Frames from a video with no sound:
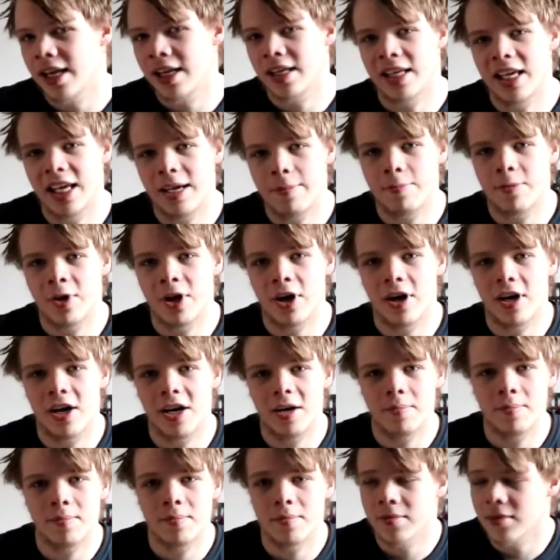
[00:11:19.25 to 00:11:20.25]
Keep
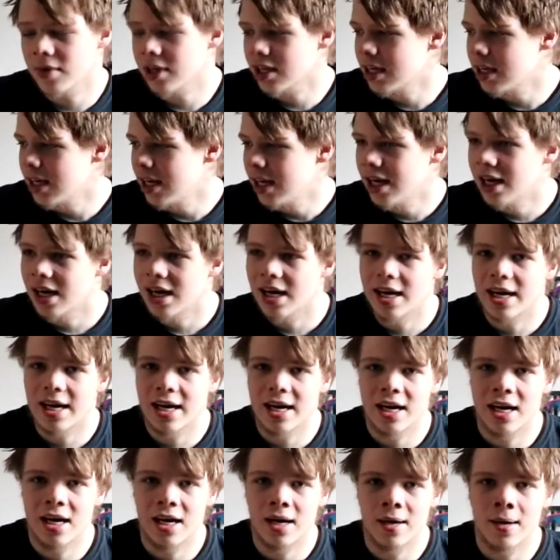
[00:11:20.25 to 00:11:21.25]
calm,
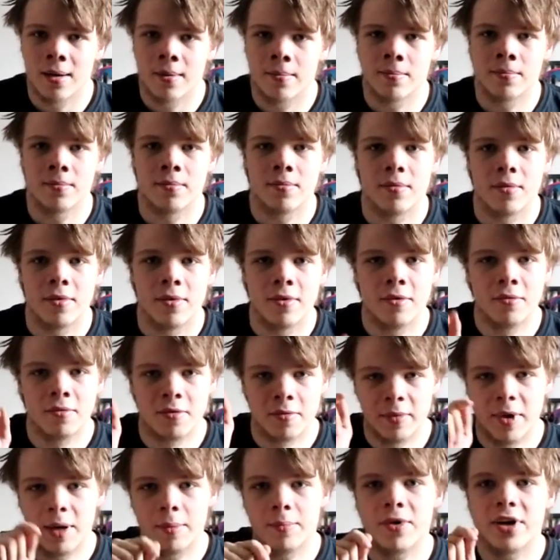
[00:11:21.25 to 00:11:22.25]

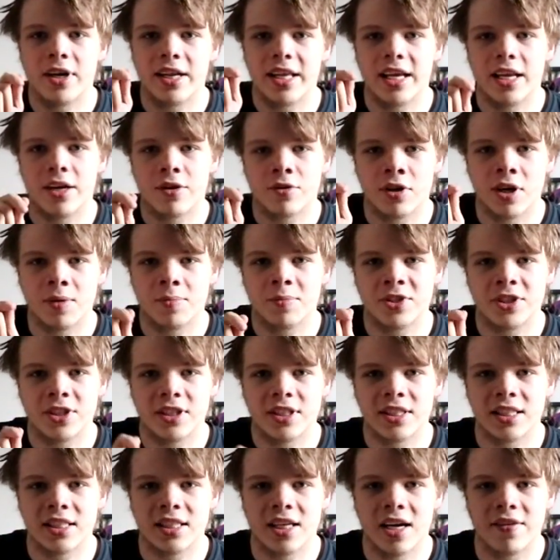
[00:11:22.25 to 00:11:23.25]
remember the
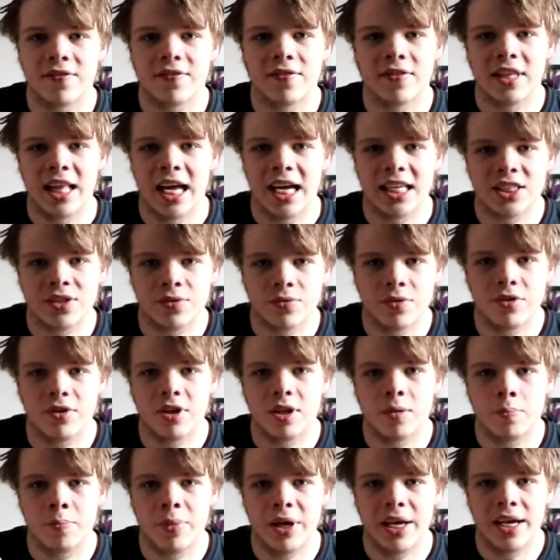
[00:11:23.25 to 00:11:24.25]
encryption stuff, that's
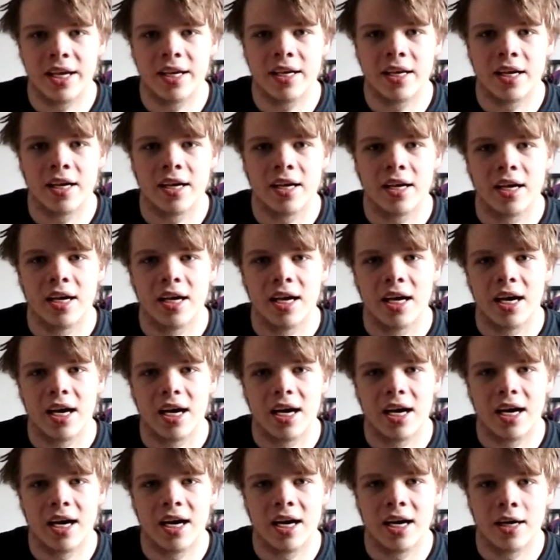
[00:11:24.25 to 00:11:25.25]
really big.
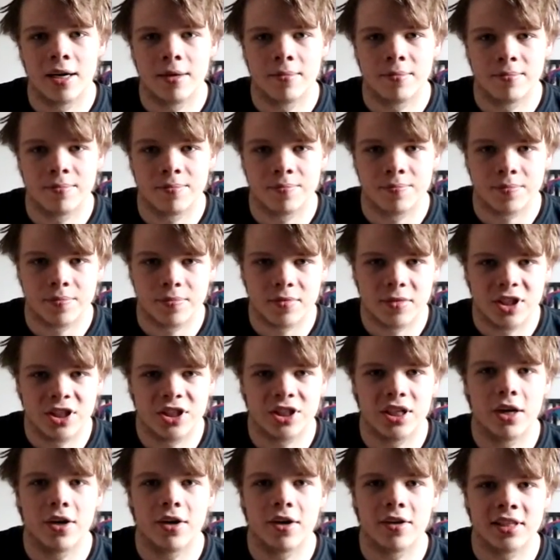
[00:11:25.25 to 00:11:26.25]

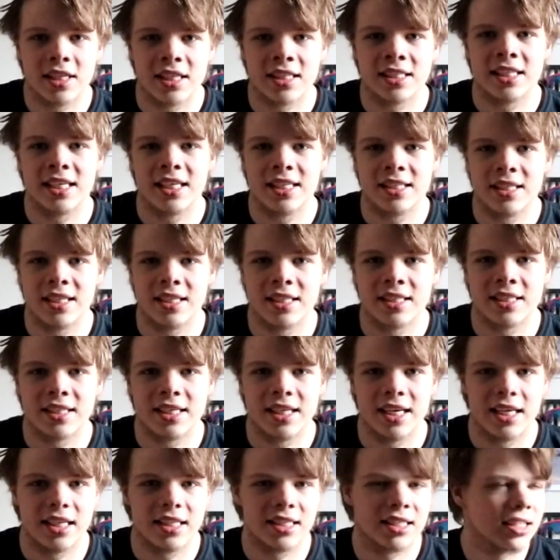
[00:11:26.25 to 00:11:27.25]
Shout out to
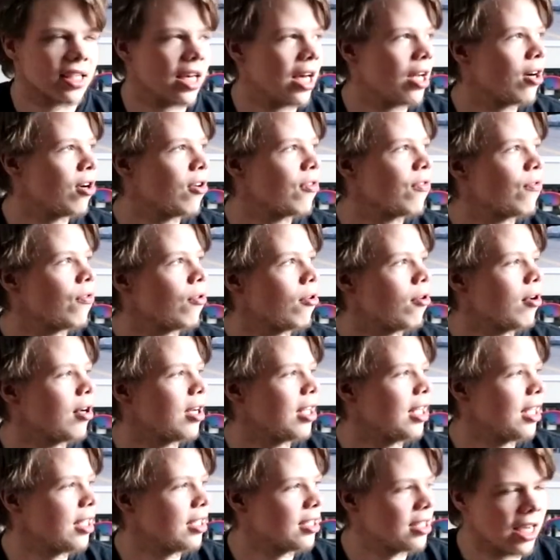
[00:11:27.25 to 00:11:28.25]
TTCInsider for
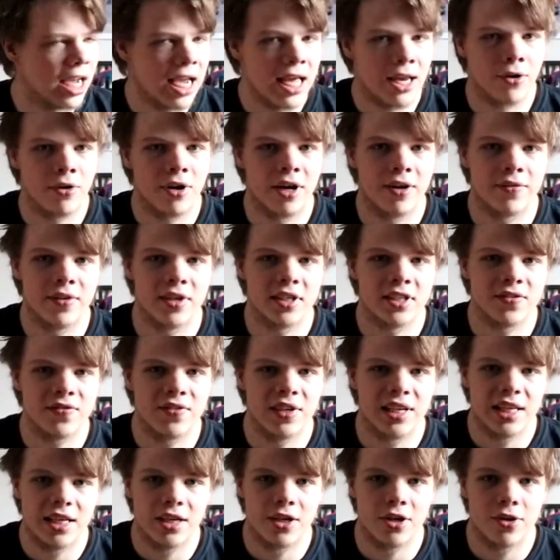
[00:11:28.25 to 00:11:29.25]
the title of this
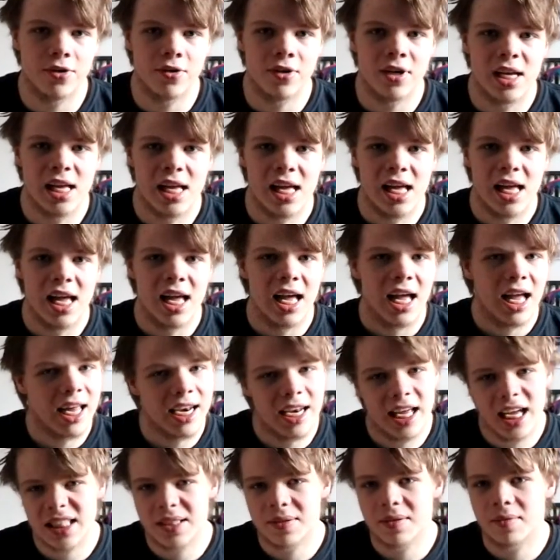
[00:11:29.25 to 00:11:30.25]
video. And
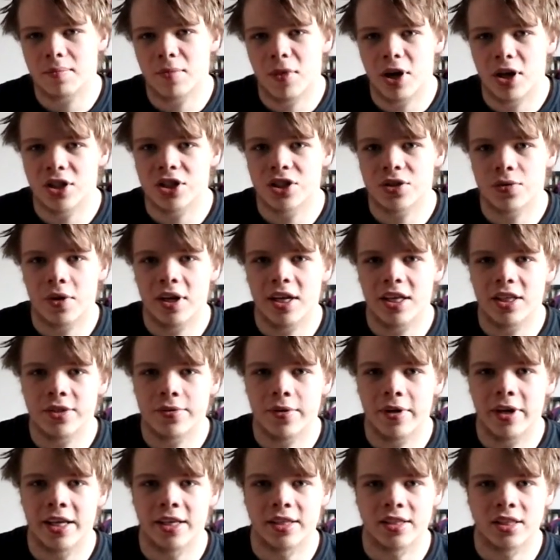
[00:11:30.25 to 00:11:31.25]
that's in March
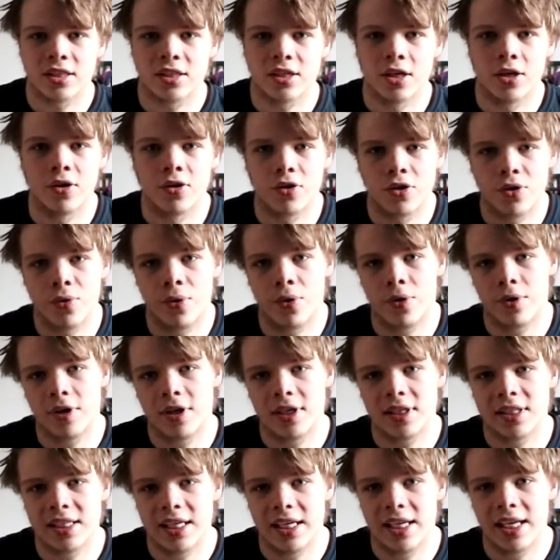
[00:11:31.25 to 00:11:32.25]
2020, so
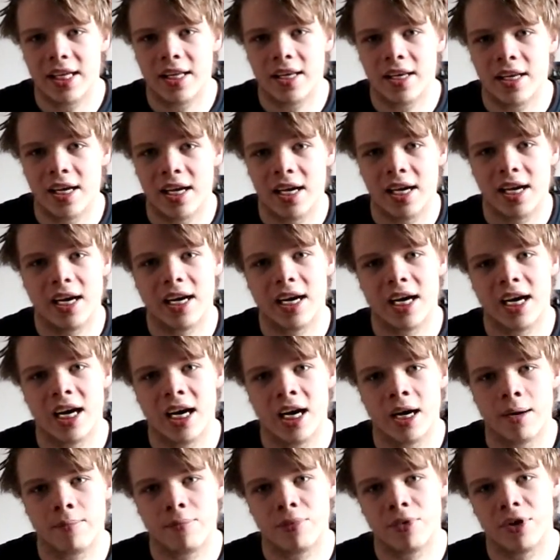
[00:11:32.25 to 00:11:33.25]
quarantine,
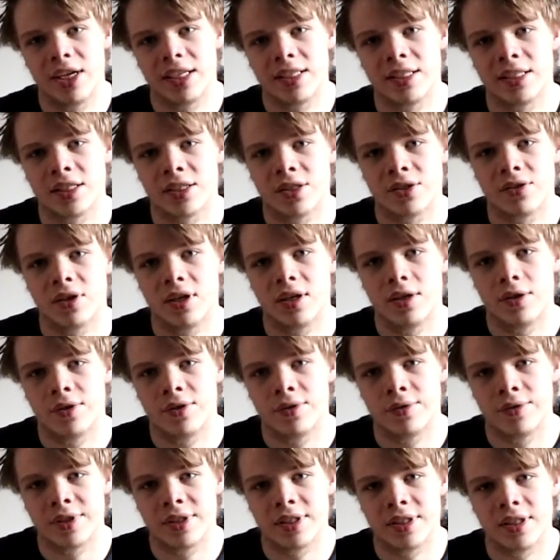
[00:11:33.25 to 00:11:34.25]
places
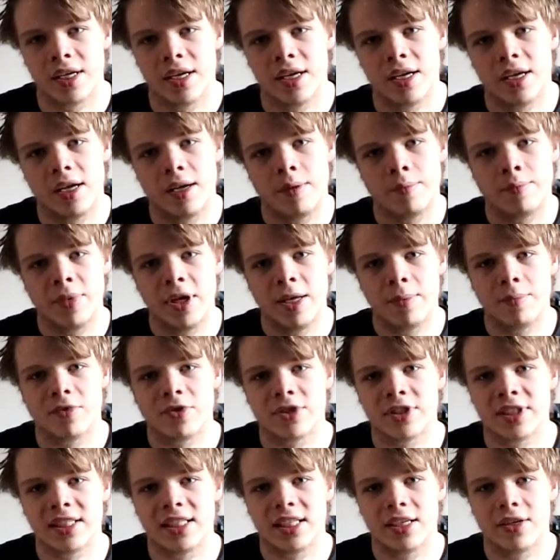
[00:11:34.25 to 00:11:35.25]
closed, people
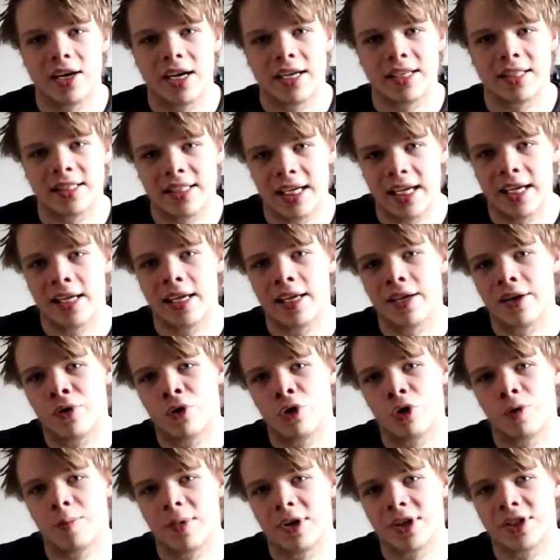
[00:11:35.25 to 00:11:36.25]
still like taking a
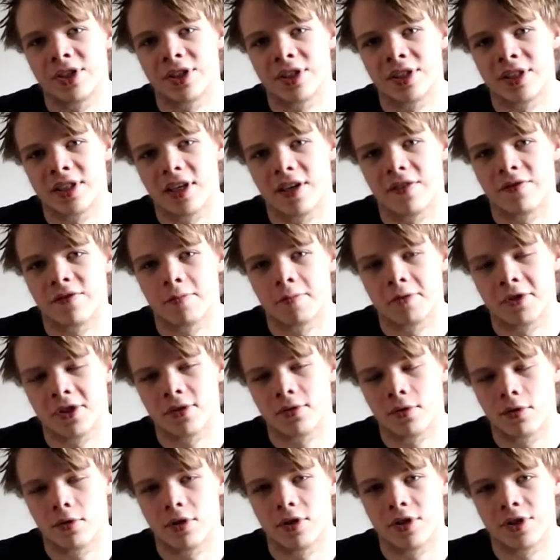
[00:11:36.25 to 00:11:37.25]
whole bunch of stuff from
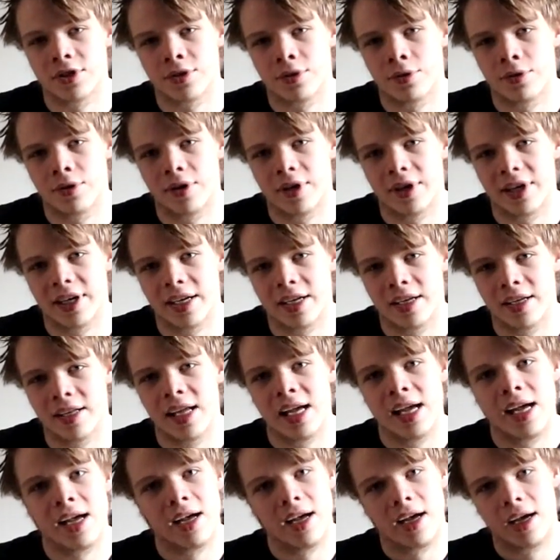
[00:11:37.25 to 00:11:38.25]
stores, hoarding,
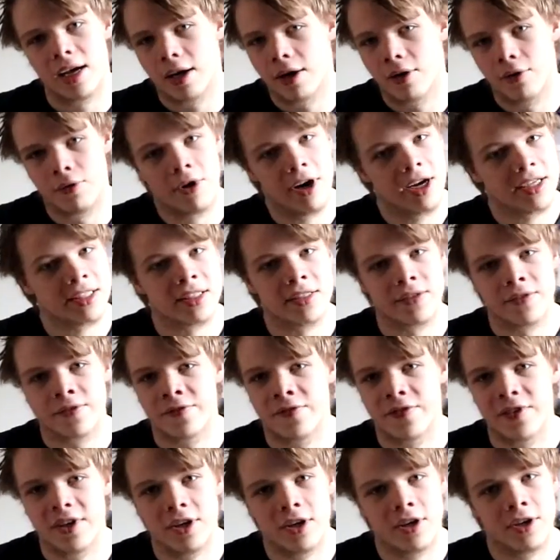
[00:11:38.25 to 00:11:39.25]
lots of
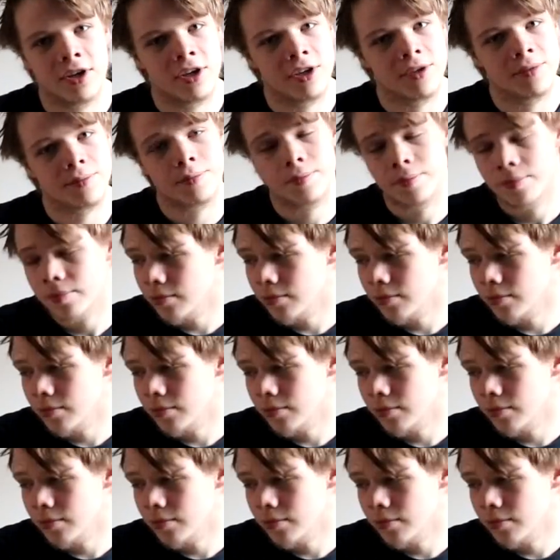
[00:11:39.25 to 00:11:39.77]
fear,